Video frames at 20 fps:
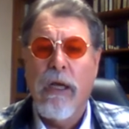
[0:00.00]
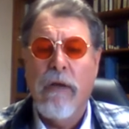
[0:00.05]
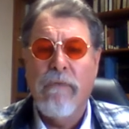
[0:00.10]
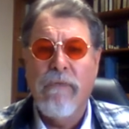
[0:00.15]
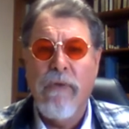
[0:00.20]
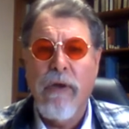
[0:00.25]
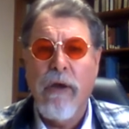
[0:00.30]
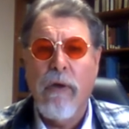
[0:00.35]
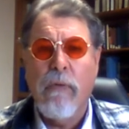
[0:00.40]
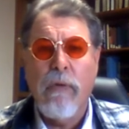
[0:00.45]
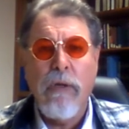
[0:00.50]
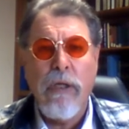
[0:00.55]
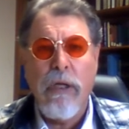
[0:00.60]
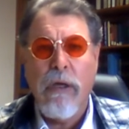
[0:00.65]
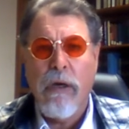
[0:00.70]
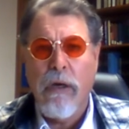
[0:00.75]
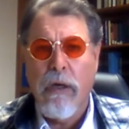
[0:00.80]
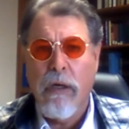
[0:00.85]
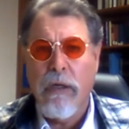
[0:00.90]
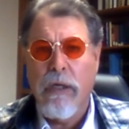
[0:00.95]
and figure out what the
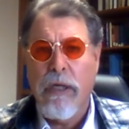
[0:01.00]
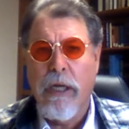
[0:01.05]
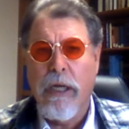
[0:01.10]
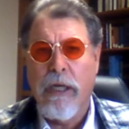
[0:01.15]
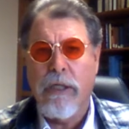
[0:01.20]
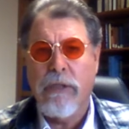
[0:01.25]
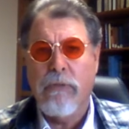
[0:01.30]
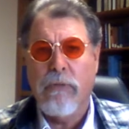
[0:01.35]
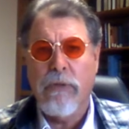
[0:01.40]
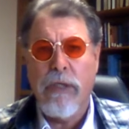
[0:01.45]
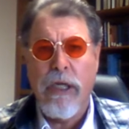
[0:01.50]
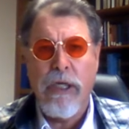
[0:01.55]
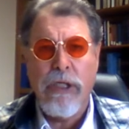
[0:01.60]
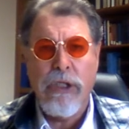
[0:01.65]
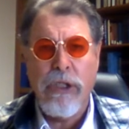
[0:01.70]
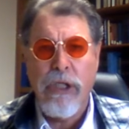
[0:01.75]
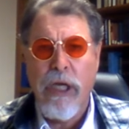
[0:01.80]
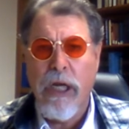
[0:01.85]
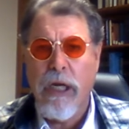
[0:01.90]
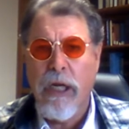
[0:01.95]
context, what that
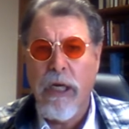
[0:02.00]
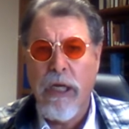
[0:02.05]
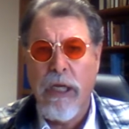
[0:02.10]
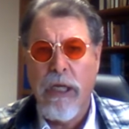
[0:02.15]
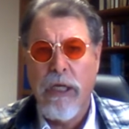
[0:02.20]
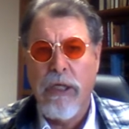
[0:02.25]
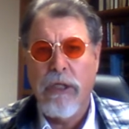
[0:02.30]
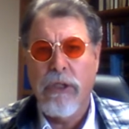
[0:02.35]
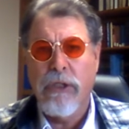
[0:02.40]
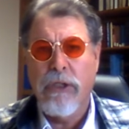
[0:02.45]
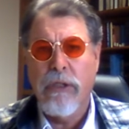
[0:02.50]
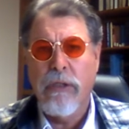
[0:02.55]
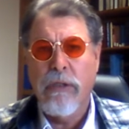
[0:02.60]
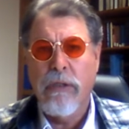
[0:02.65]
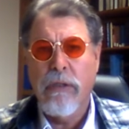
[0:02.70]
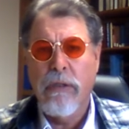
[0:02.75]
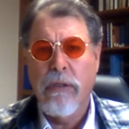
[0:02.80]
setting is,